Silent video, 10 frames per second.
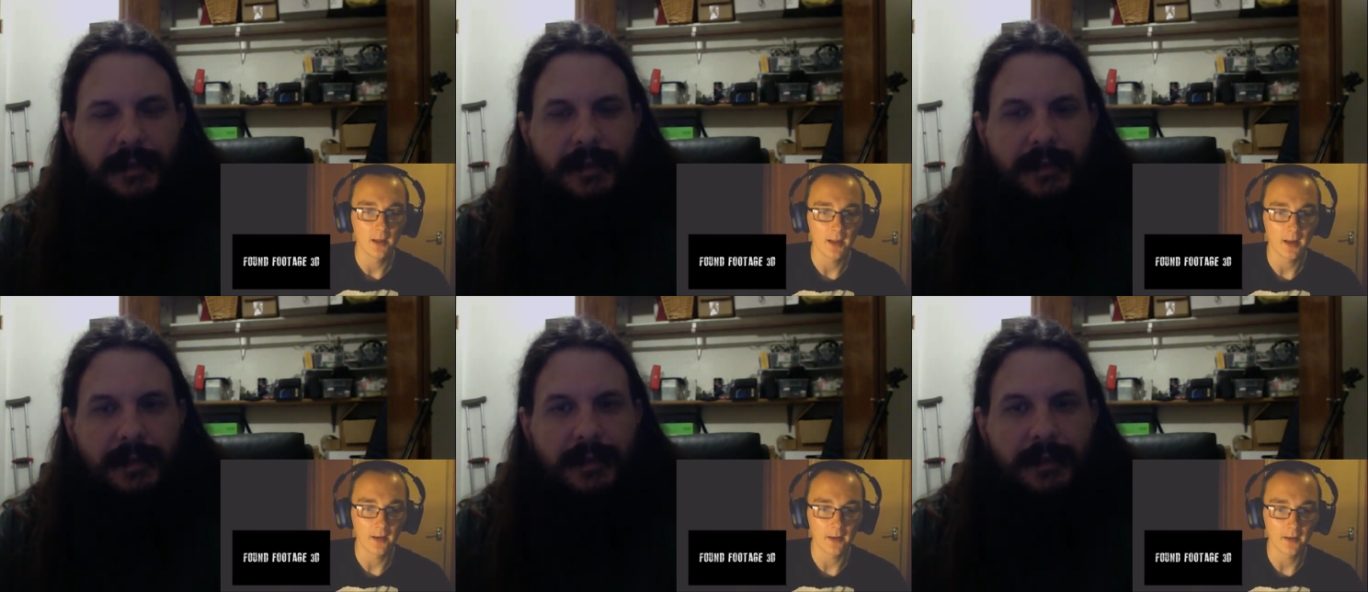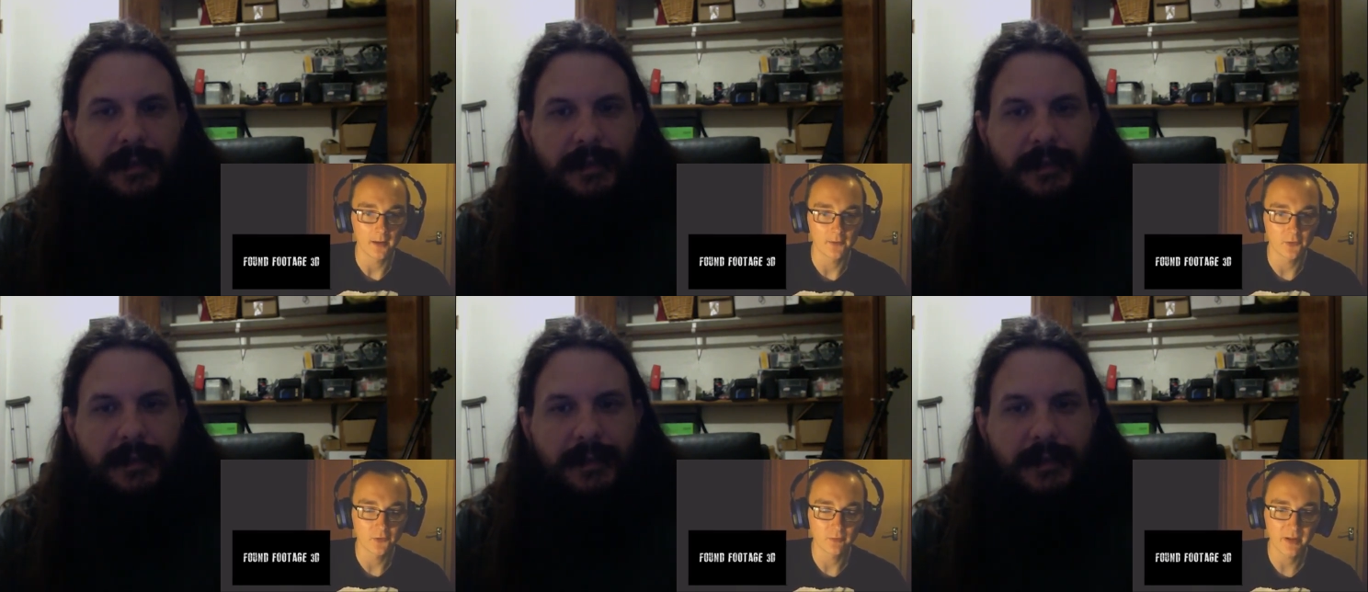Speaker 1: And
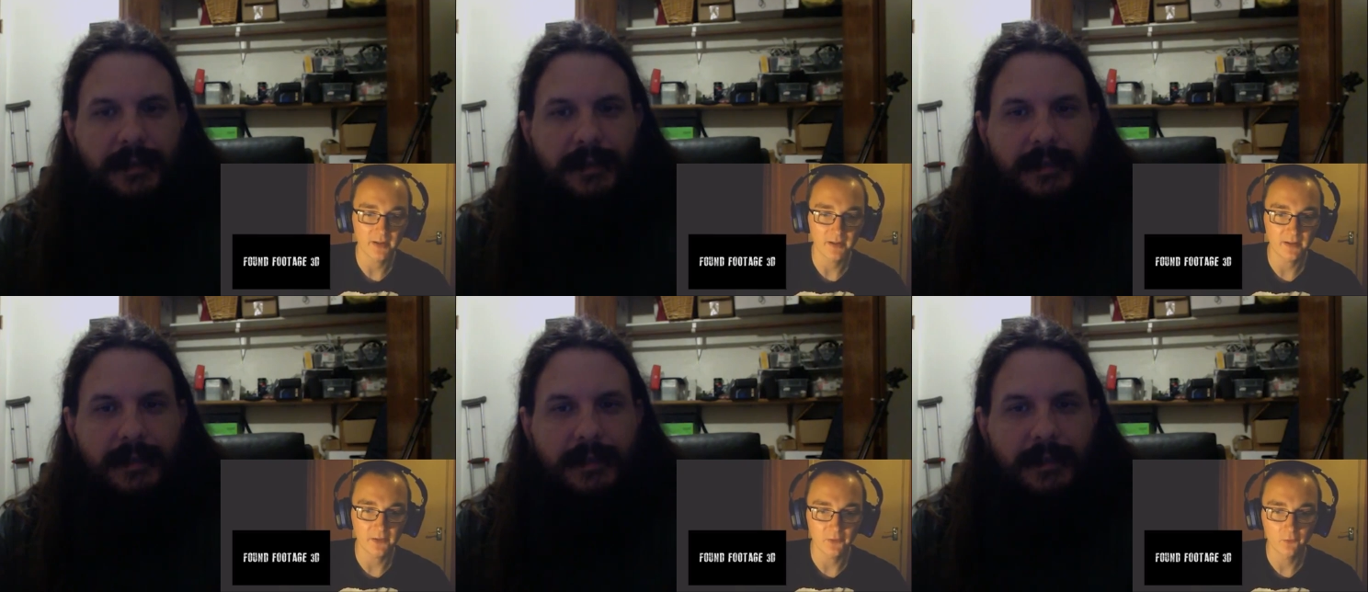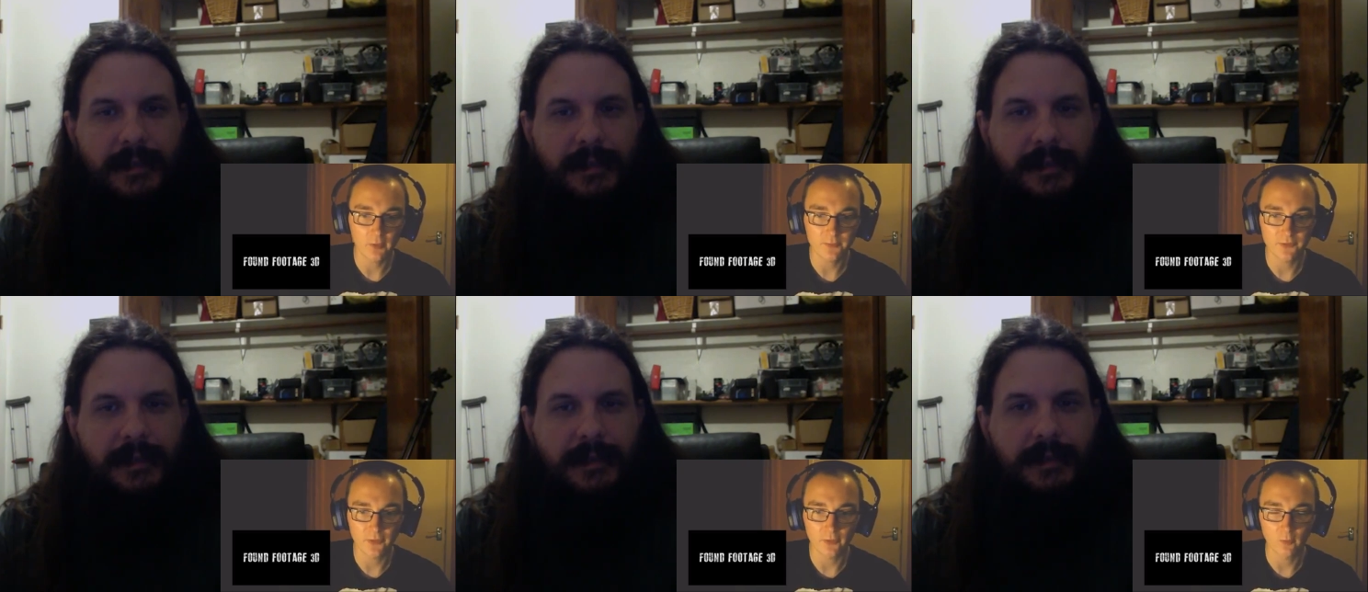judging by the
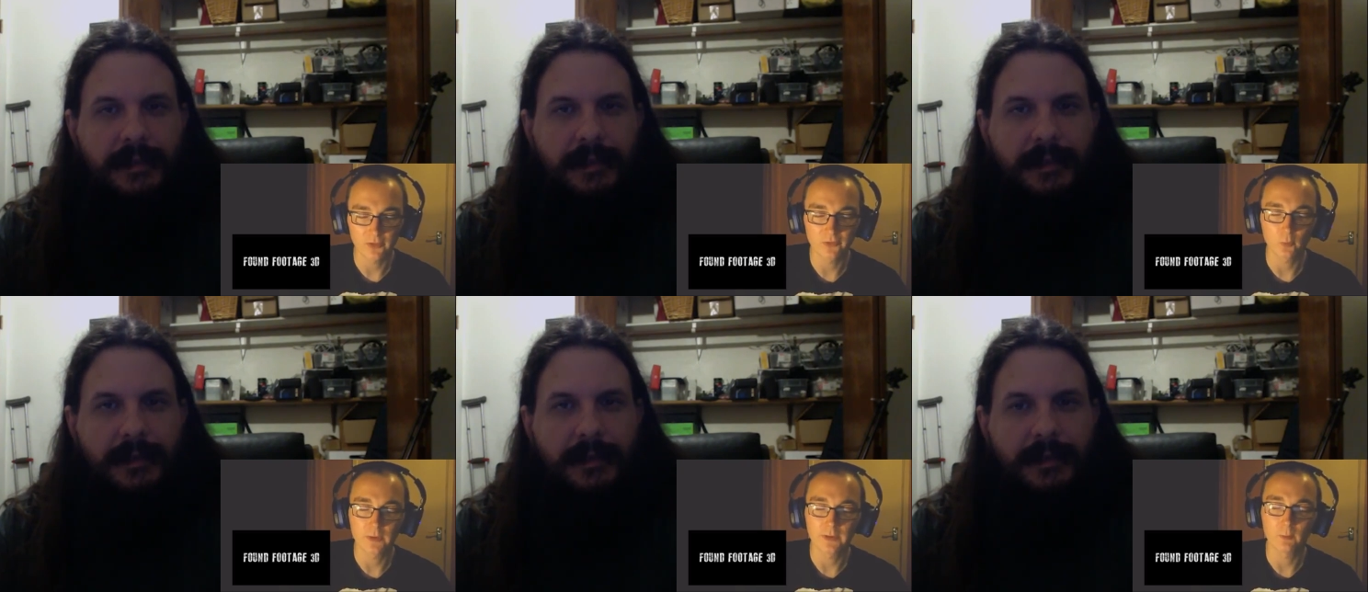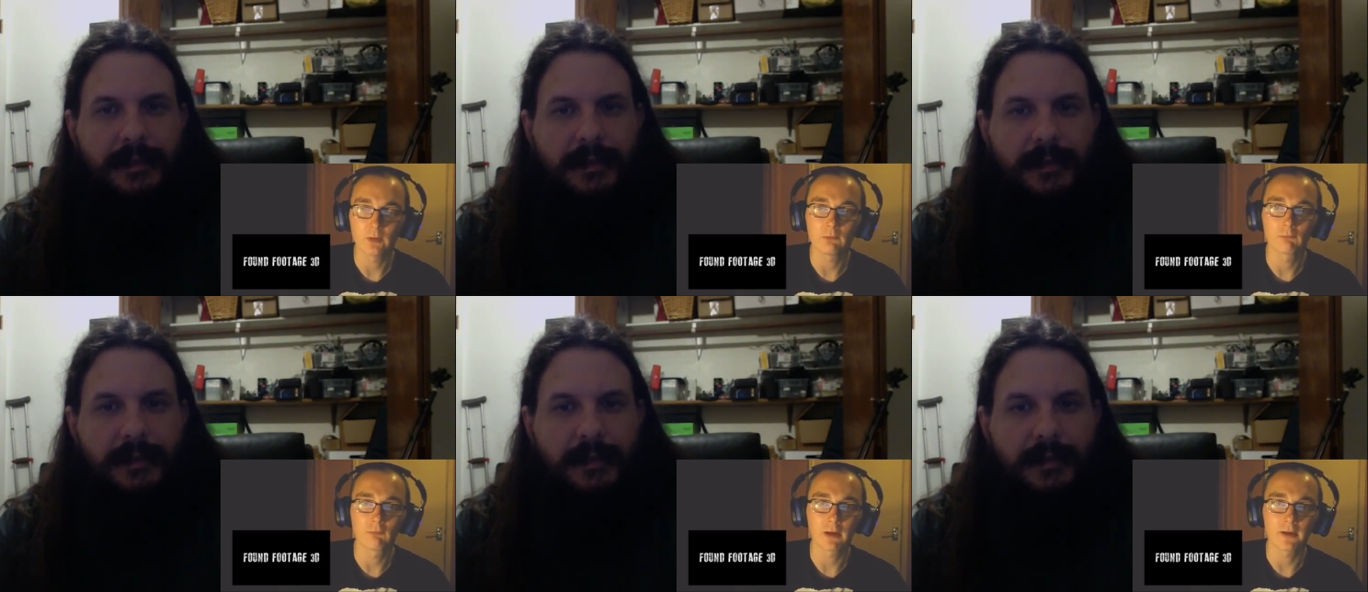description, which we will
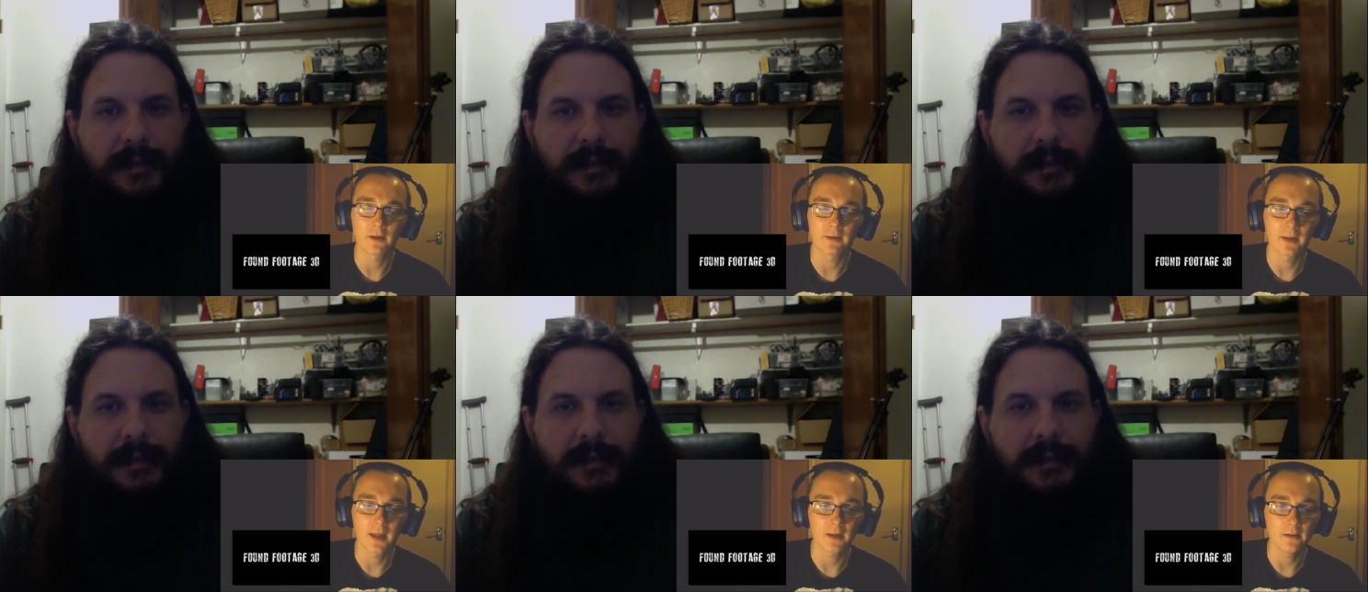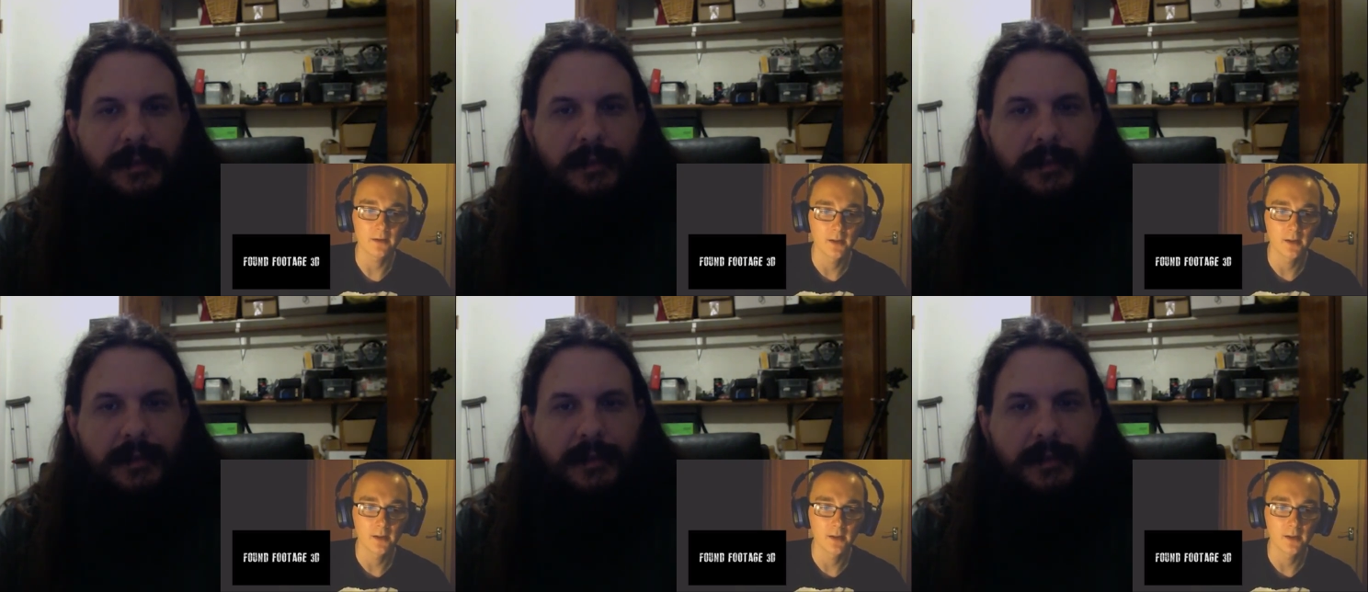read at the end,